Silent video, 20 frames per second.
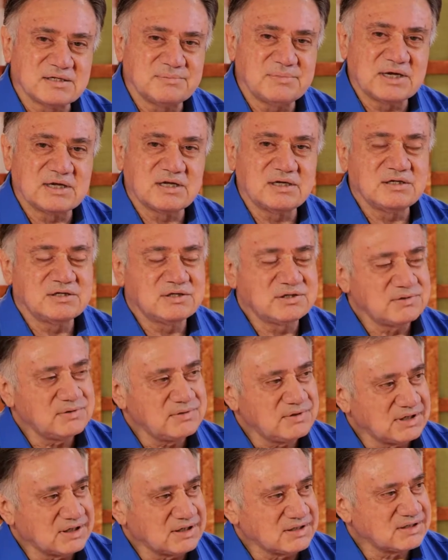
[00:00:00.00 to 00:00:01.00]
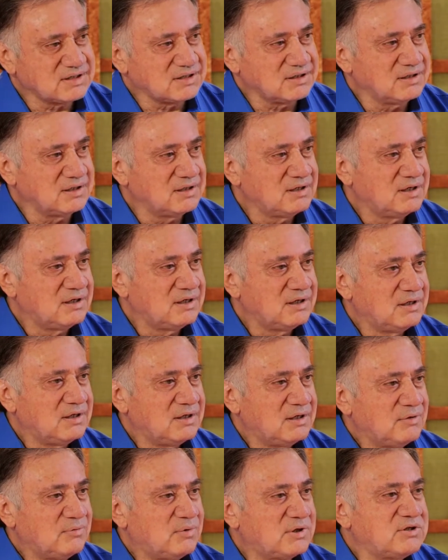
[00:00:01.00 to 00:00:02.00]
Am I going to do this? And
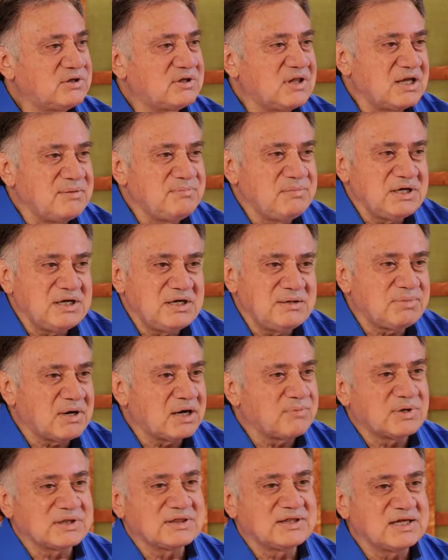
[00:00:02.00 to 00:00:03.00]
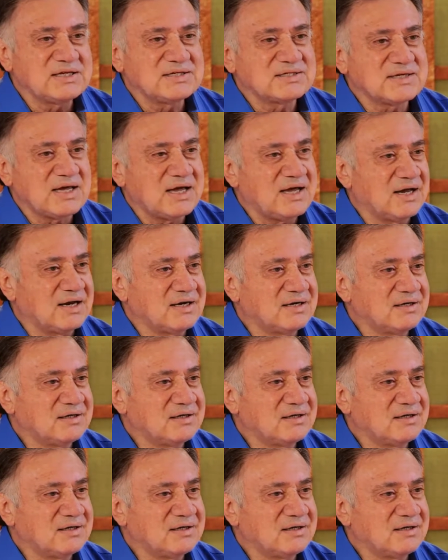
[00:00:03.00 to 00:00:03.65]
what do they mean by what they said?